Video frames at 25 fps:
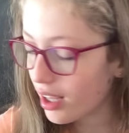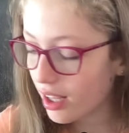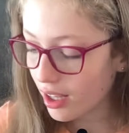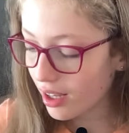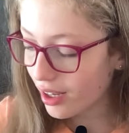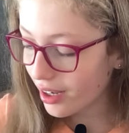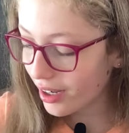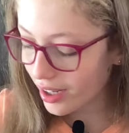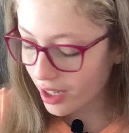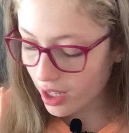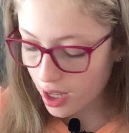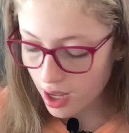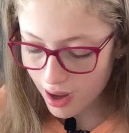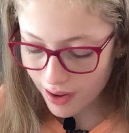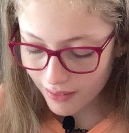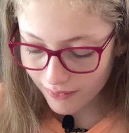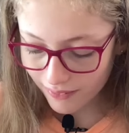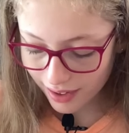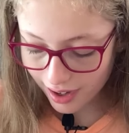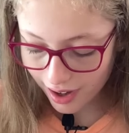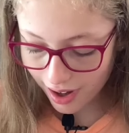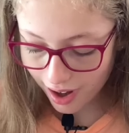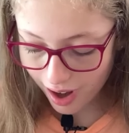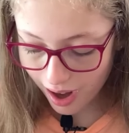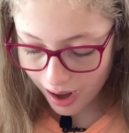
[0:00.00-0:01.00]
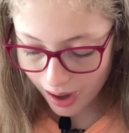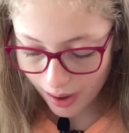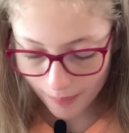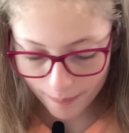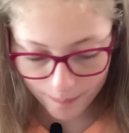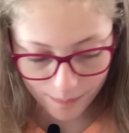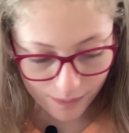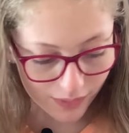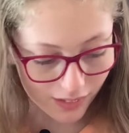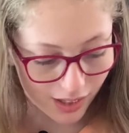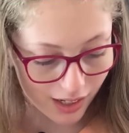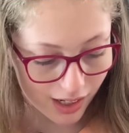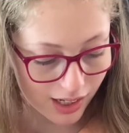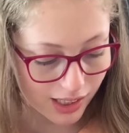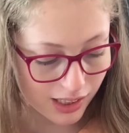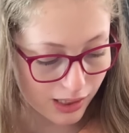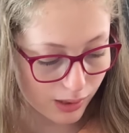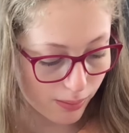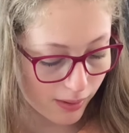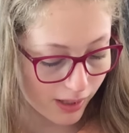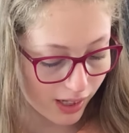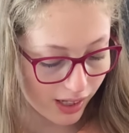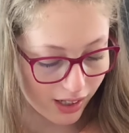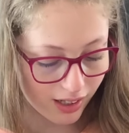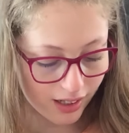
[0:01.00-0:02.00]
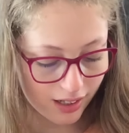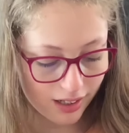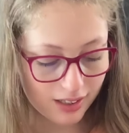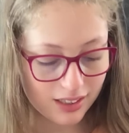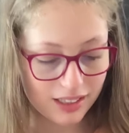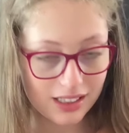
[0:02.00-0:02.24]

How come this is bigger than a